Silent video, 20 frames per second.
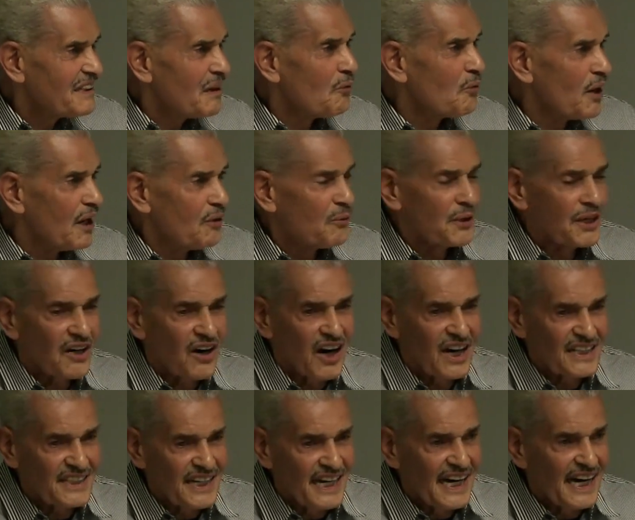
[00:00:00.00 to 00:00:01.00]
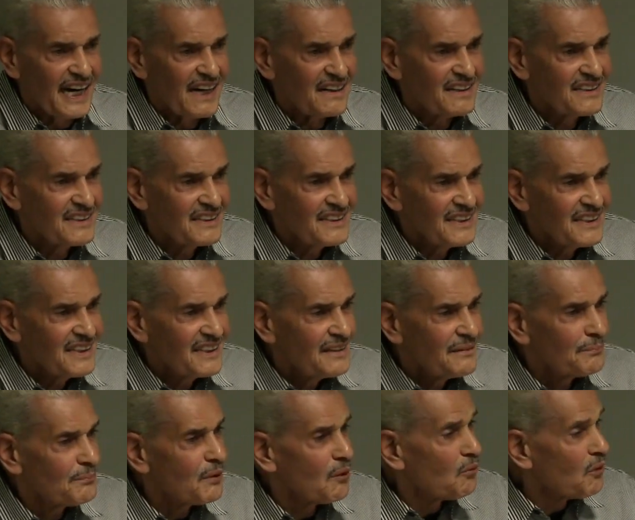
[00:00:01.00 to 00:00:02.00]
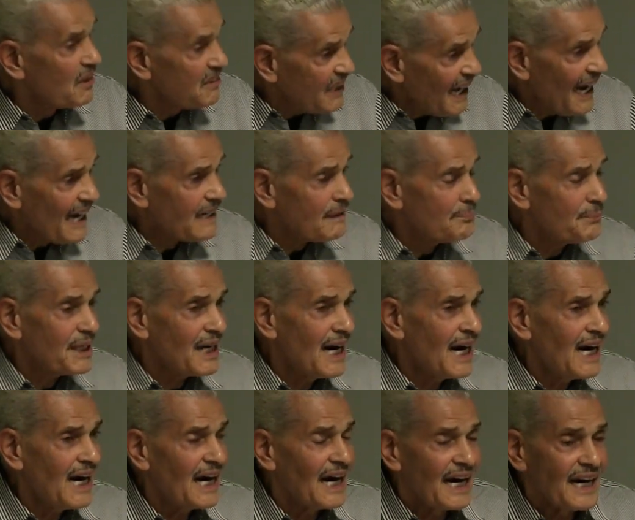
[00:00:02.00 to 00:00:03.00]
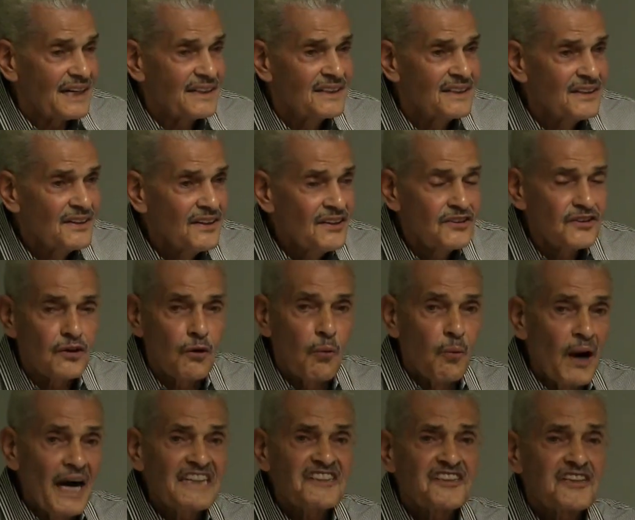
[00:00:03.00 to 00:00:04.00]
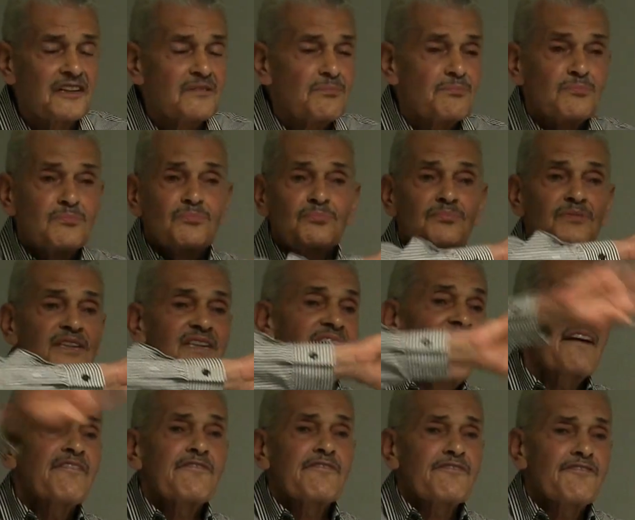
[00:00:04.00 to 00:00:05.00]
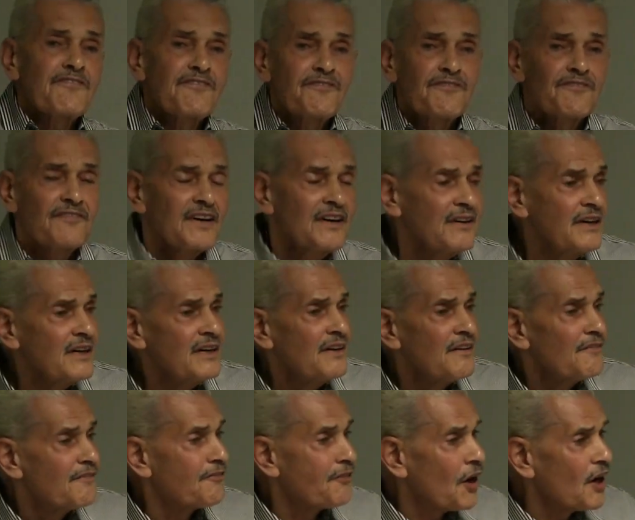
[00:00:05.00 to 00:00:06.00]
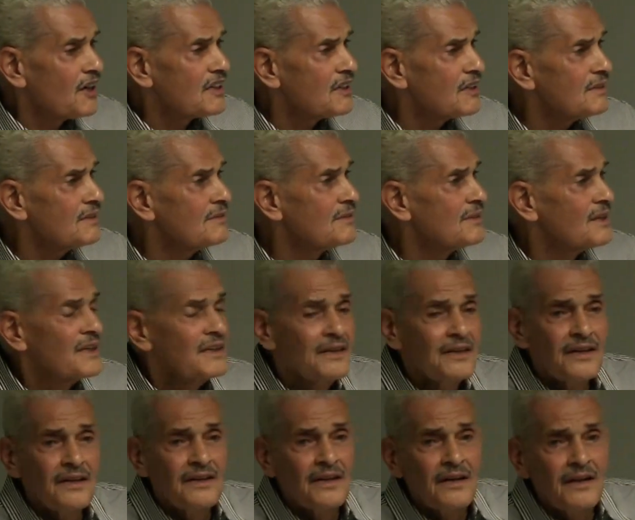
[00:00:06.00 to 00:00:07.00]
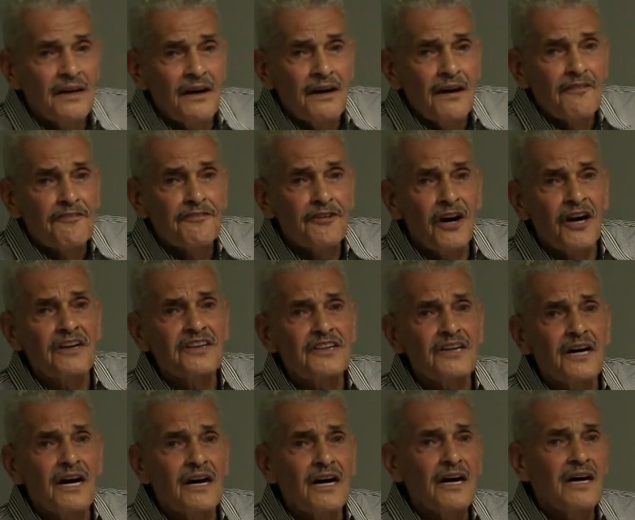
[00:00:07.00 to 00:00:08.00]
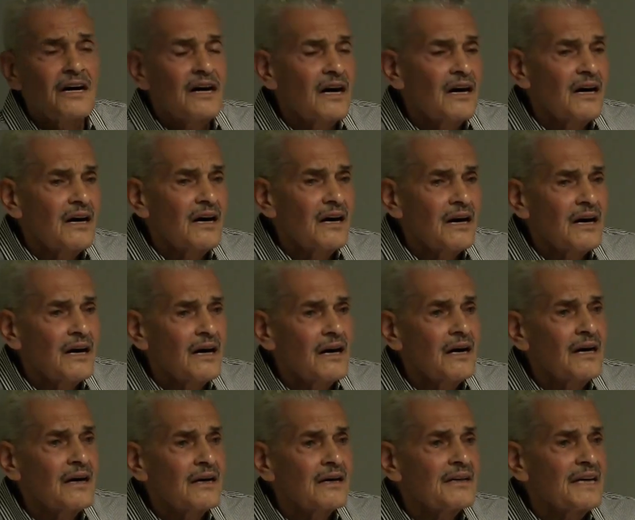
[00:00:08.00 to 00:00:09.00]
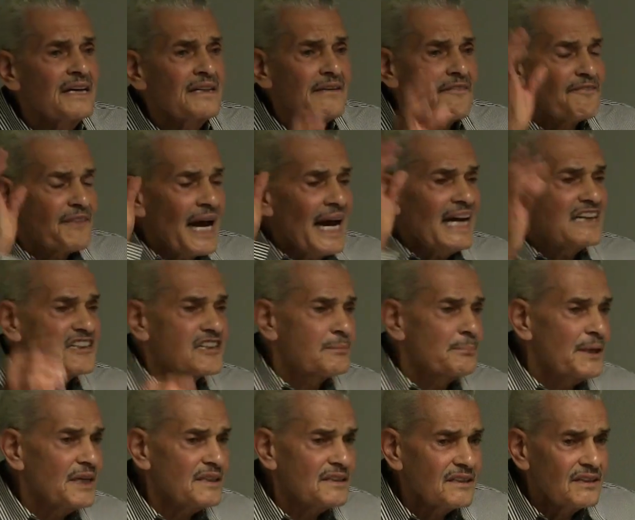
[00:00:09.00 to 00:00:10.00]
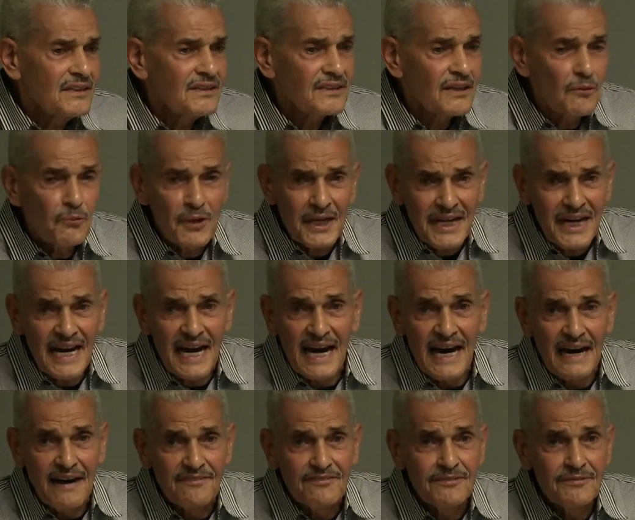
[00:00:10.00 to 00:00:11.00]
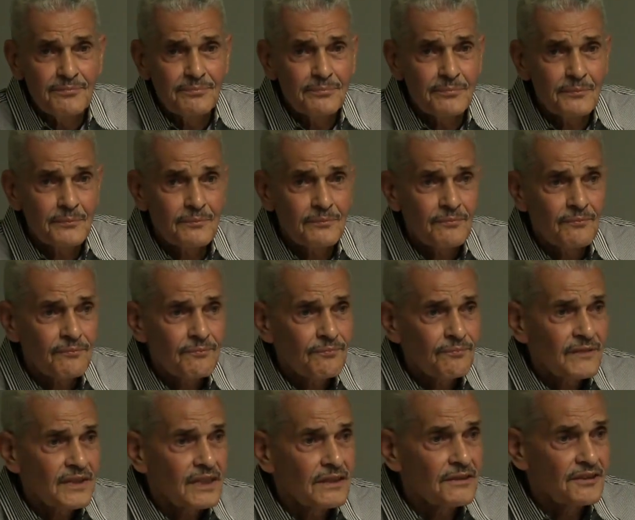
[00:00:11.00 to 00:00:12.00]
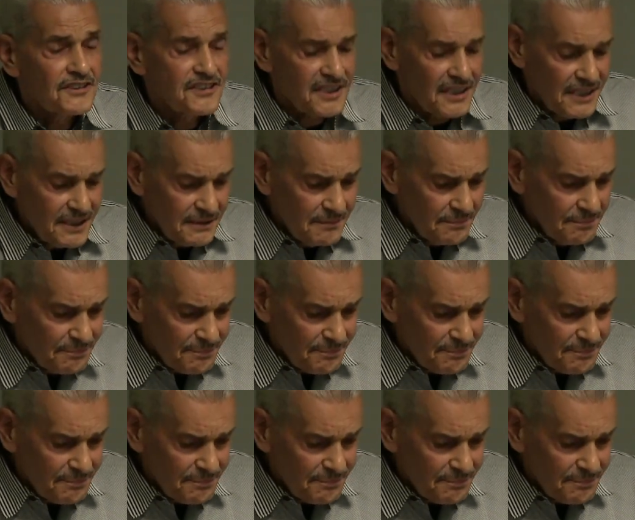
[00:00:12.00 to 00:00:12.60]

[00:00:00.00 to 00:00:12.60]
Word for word: than where we are now, but we're lagging behind the Western got further further uh, uh, uh, uh, in advancement than we have. You see?